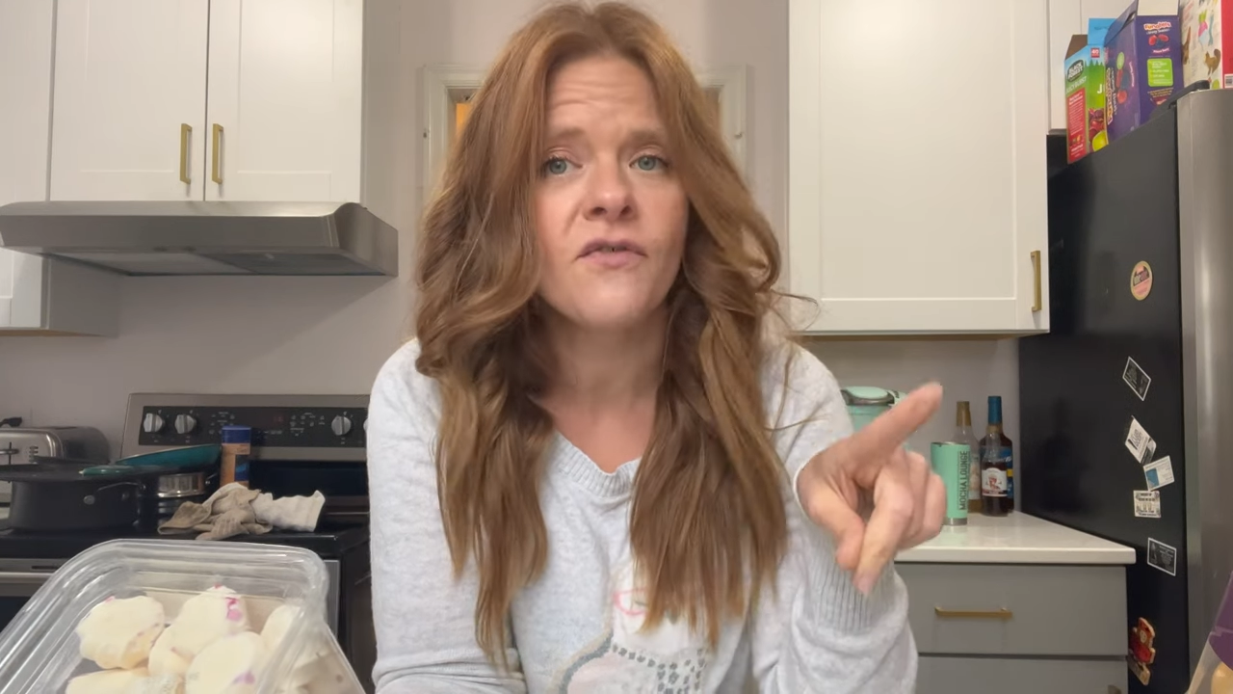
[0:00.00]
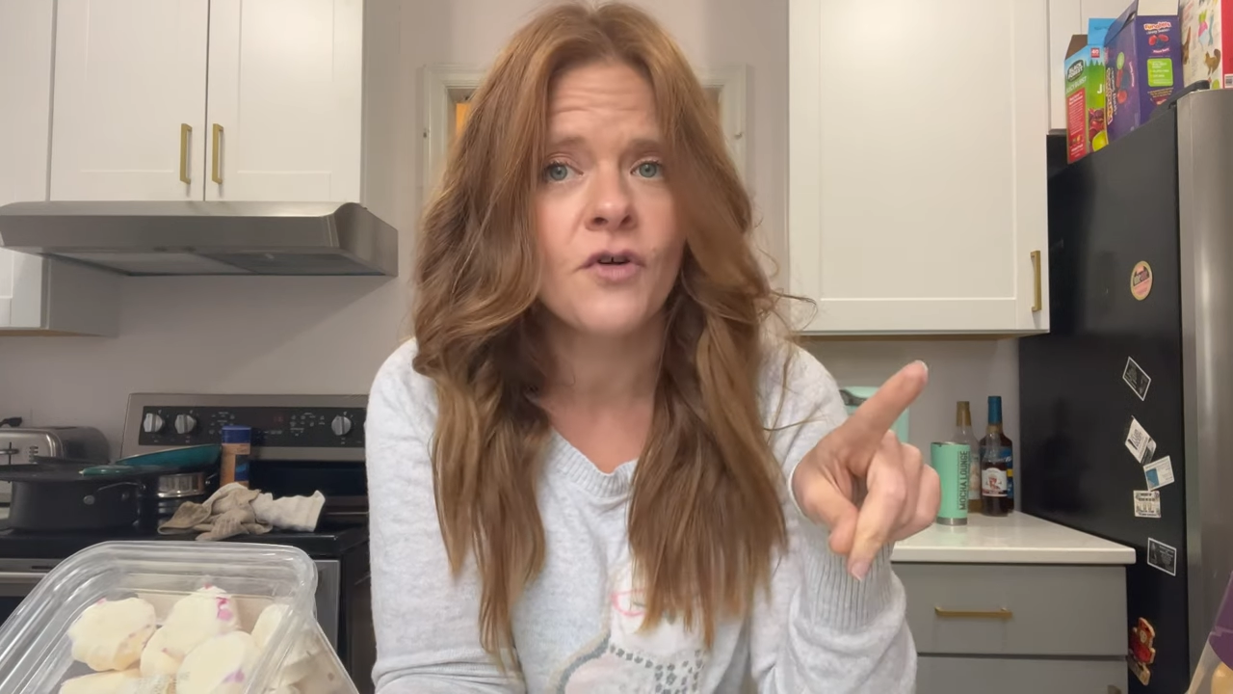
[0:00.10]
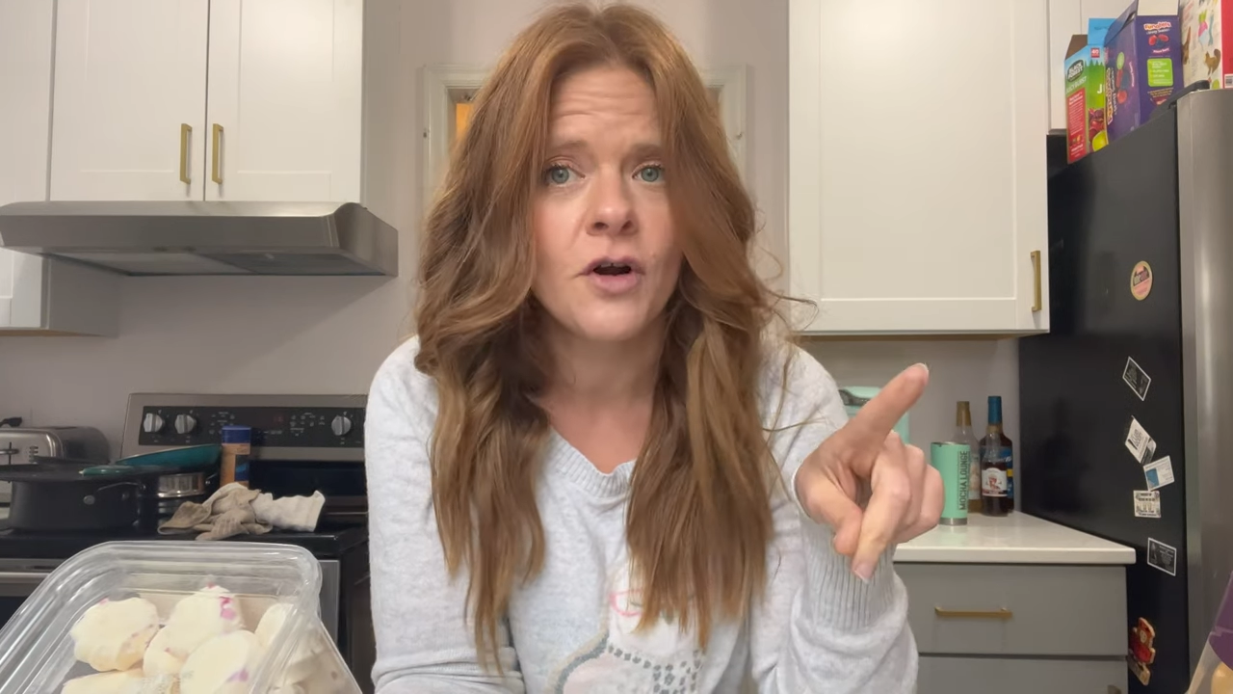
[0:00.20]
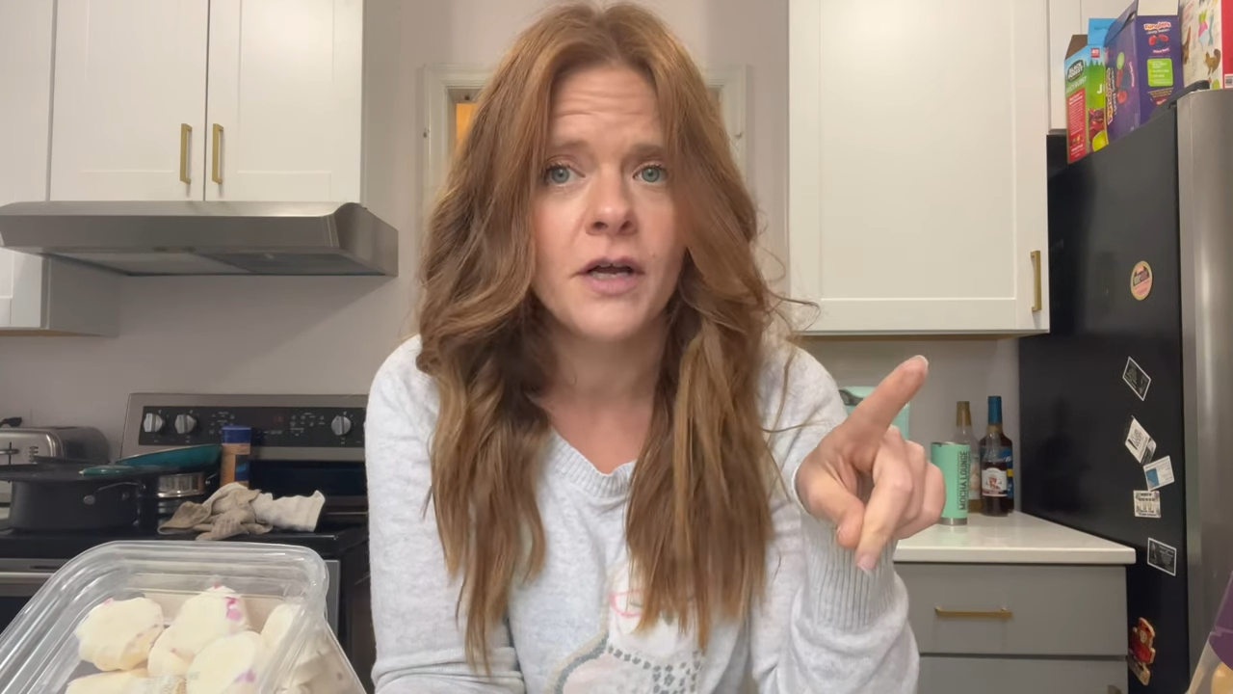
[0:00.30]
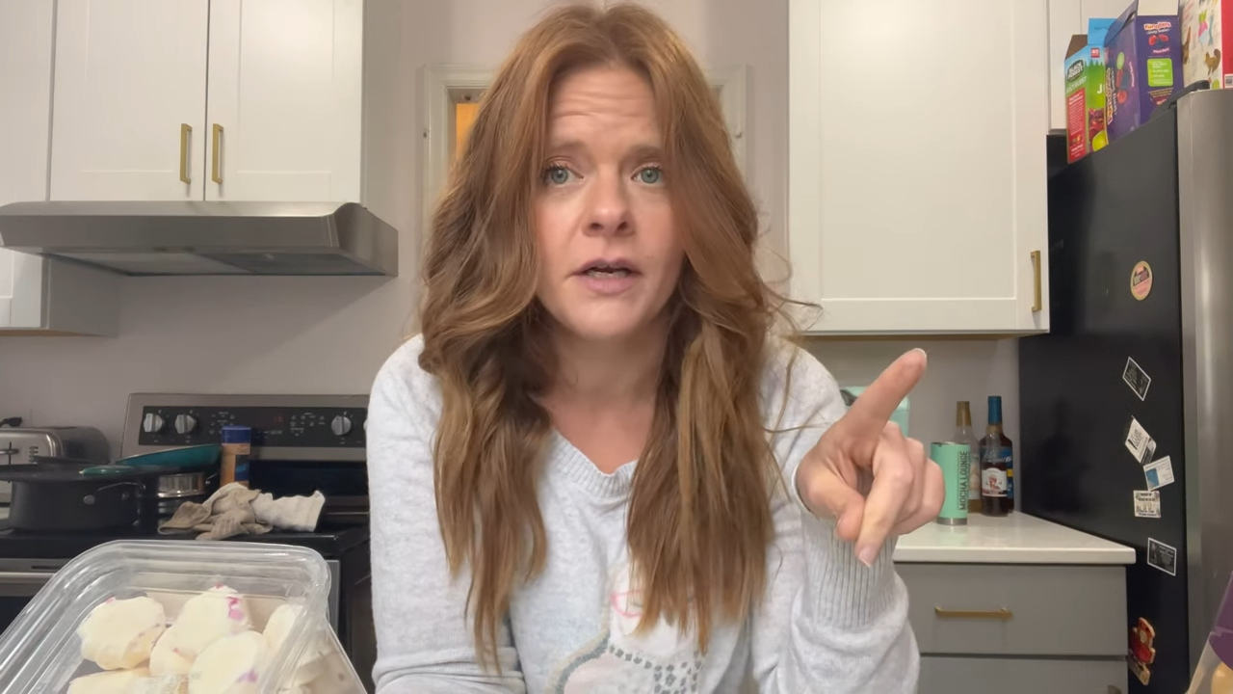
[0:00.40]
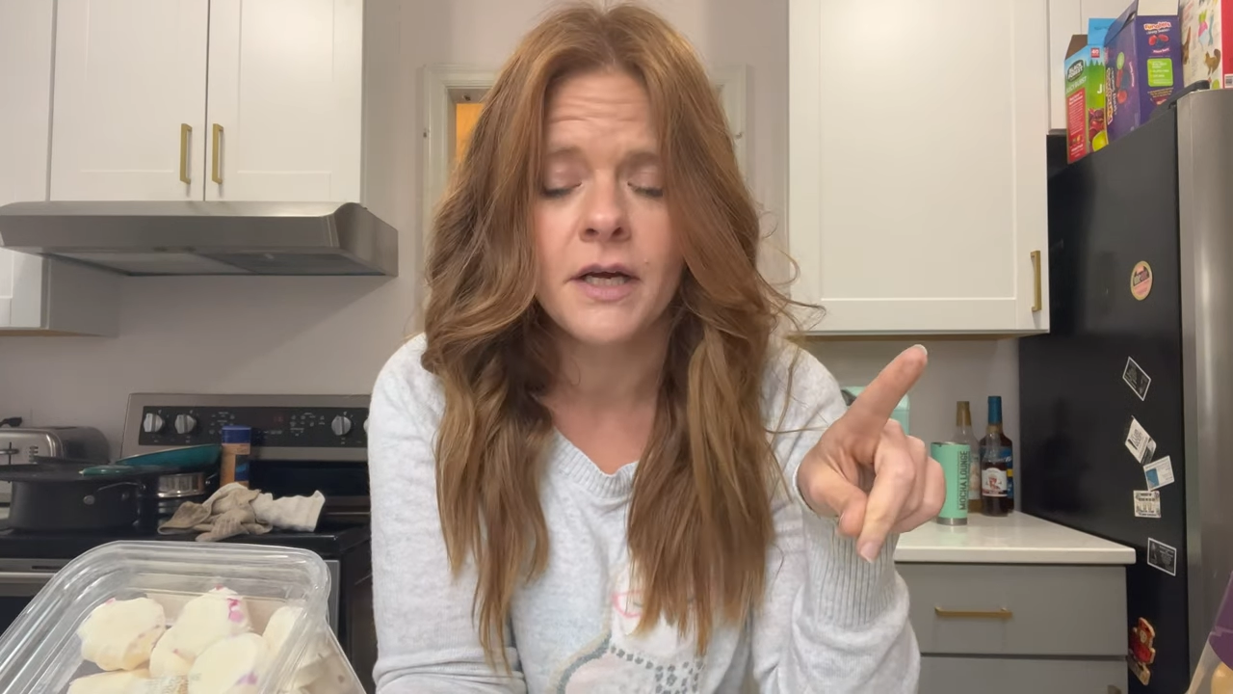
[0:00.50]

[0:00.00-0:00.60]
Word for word: for 80